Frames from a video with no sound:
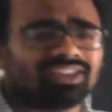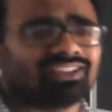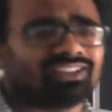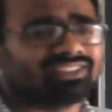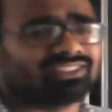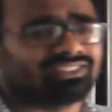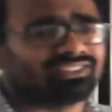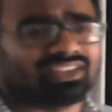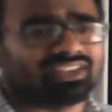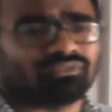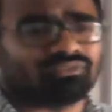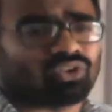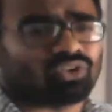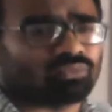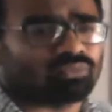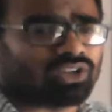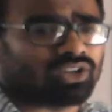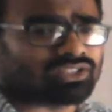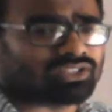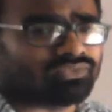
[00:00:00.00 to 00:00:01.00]
the three
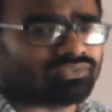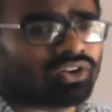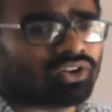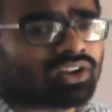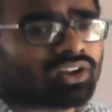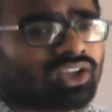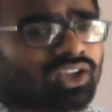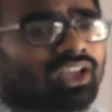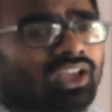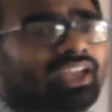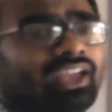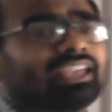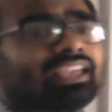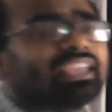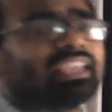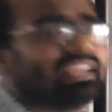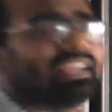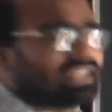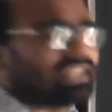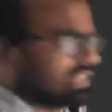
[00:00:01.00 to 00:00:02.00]
formulas for
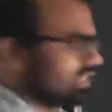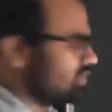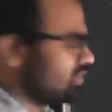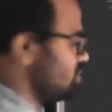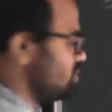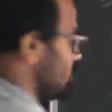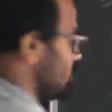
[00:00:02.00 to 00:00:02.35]
heat energy.